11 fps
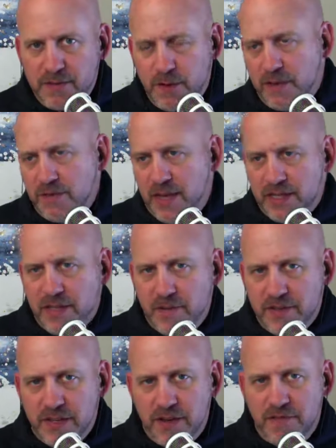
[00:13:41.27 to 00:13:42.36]
Well, that's
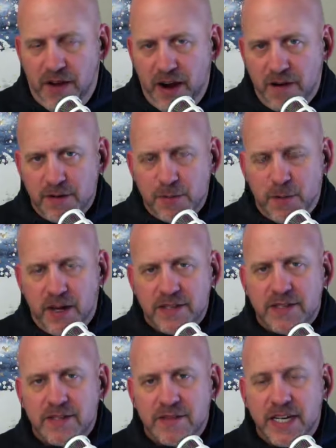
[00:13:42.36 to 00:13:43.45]
obviously a fire
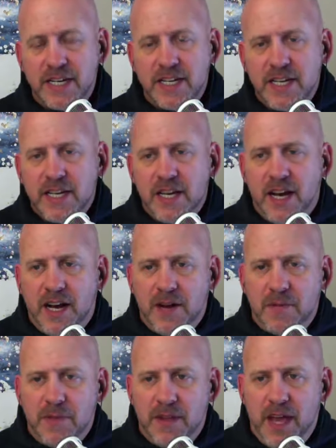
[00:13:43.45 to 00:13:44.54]
response, right?
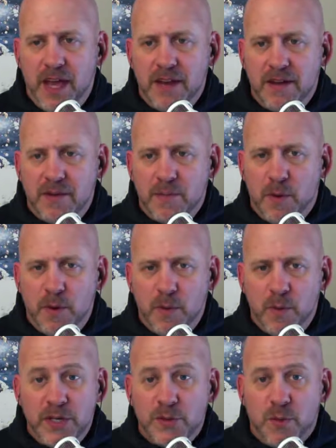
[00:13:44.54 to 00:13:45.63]
But
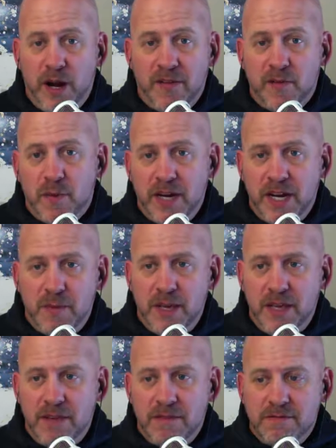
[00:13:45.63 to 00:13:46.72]
we just want everybody to
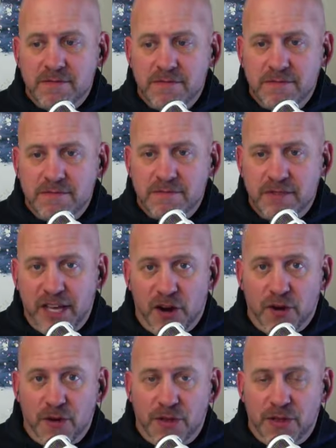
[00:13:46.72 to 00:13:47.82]
be like
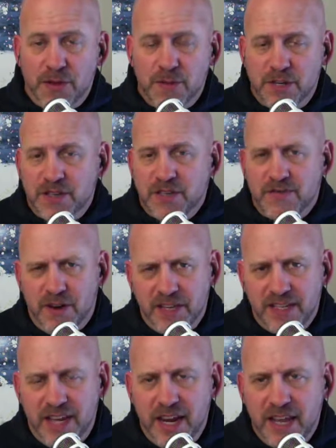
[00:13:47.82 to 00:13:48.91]
earth, which is very
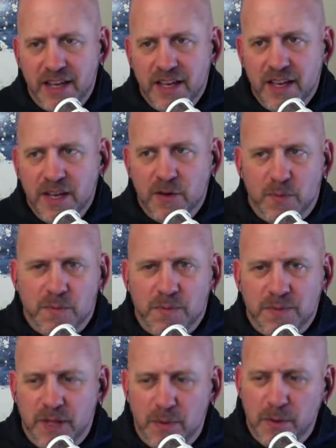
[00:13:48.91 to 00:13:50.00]
steady. Well,
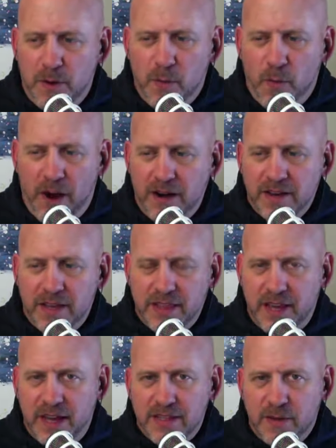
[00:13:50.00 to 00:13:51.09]
a lot of people aren't wired like
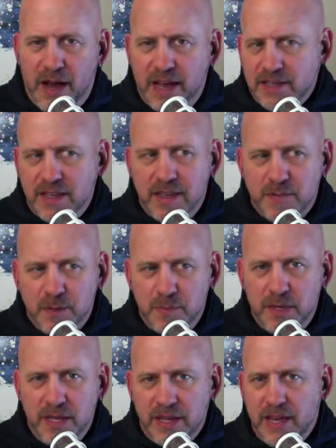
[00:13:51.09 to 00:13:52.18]
that. So asking them to
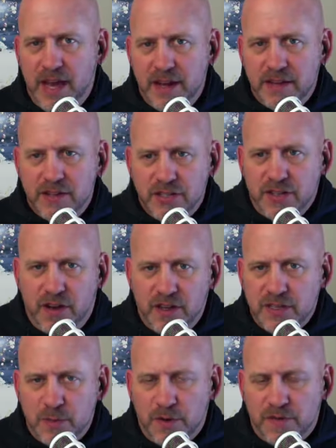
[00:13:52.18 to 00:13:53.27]
be like that just
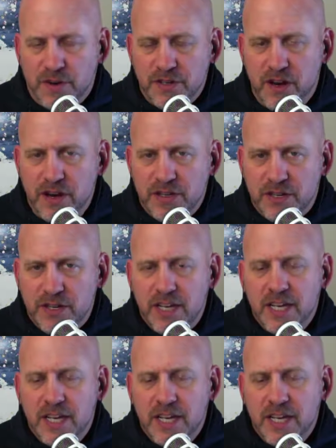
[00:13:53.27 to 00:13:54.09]
causes more frustration.